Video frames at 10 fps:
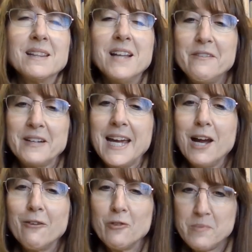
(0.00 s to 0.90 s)
love and
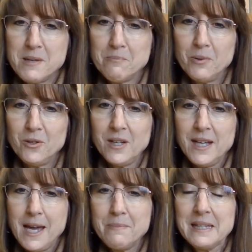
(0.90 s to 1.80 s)
care for people
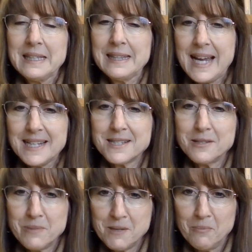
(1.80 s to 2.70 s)
and be a light
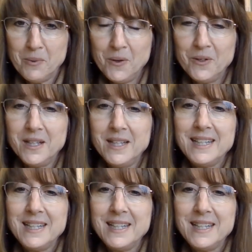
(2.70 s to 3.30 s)
to people